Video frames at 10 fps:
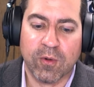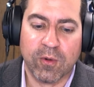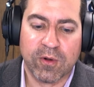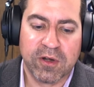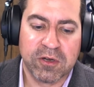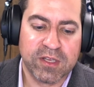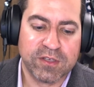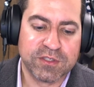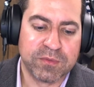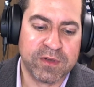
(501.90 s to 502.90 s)
or you
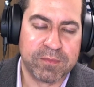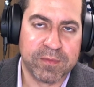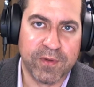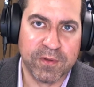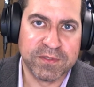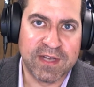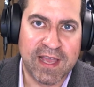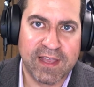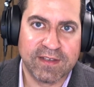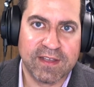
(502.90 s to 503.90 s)
just want to propose an
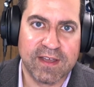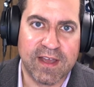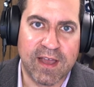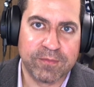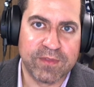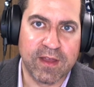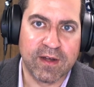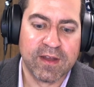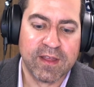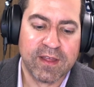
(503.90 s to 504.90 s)
idea out
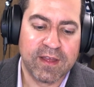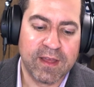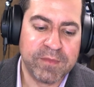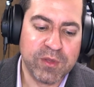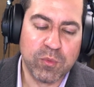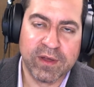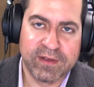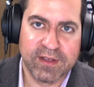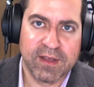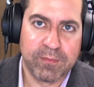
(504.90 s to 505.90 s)
there, um, you
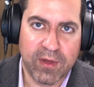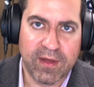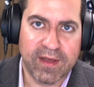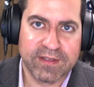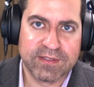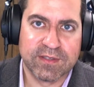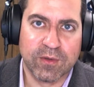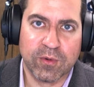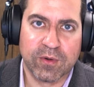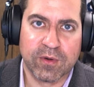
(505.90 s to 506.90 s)
want a boss
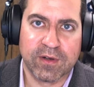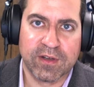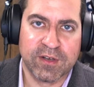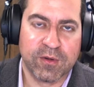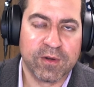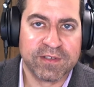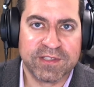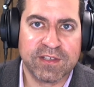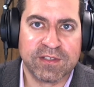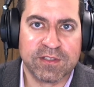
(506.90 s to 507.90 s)
or an
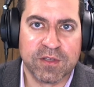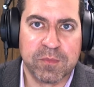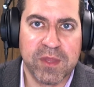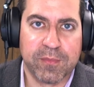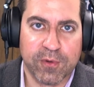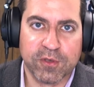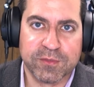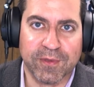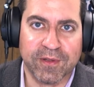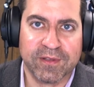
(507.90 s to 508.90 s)
organization that's going to be
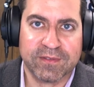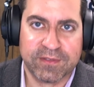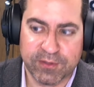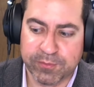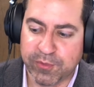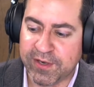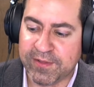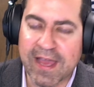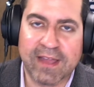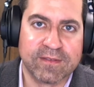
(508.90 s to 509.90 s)
approachable to putting
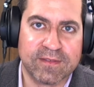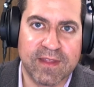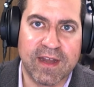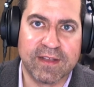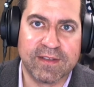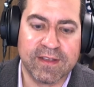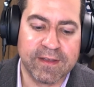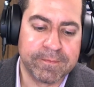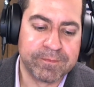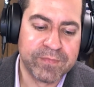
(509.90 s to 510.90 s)
that that
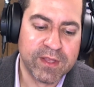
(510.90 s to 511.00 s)
idea